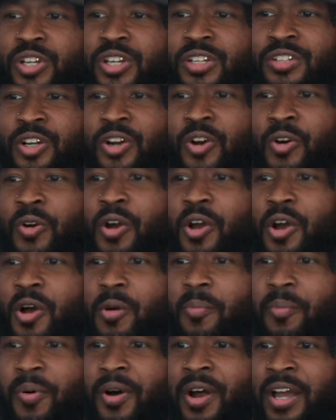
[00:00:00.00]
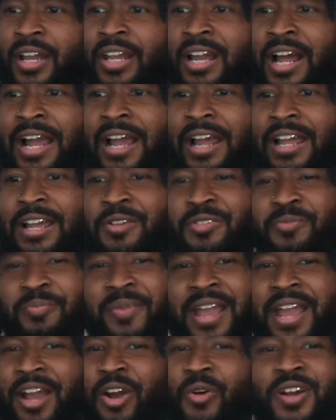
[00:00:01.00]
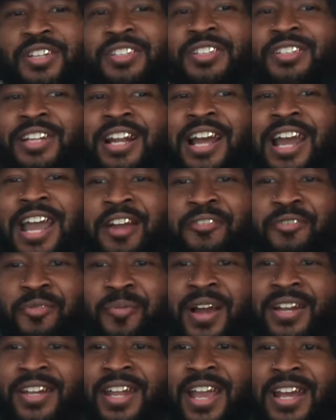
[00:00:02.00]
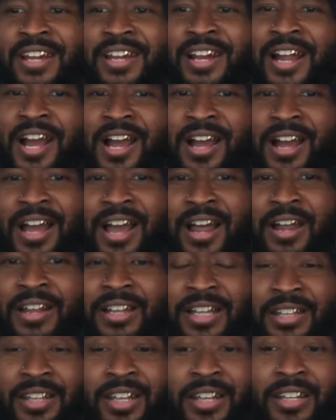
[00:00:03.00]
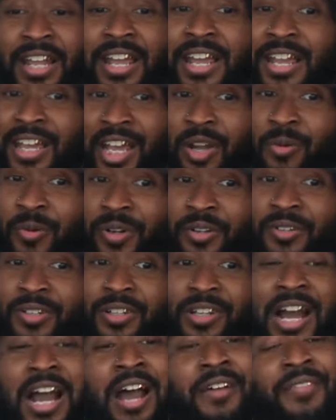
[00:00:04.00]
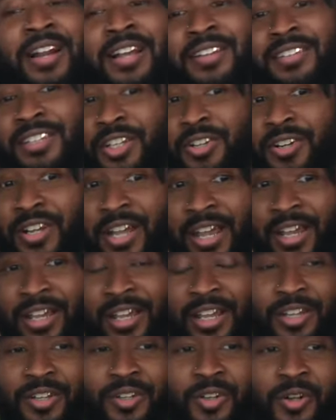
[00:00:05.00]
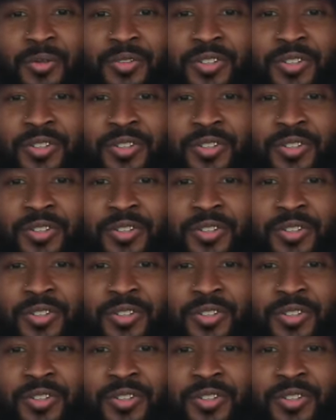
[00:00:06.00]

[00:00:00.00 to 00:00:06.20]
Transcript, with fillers: years ago, mm-hmm. but like it was mad questions that I had from my dad that I, I either didn't get when he was alive and I still can't get. You know what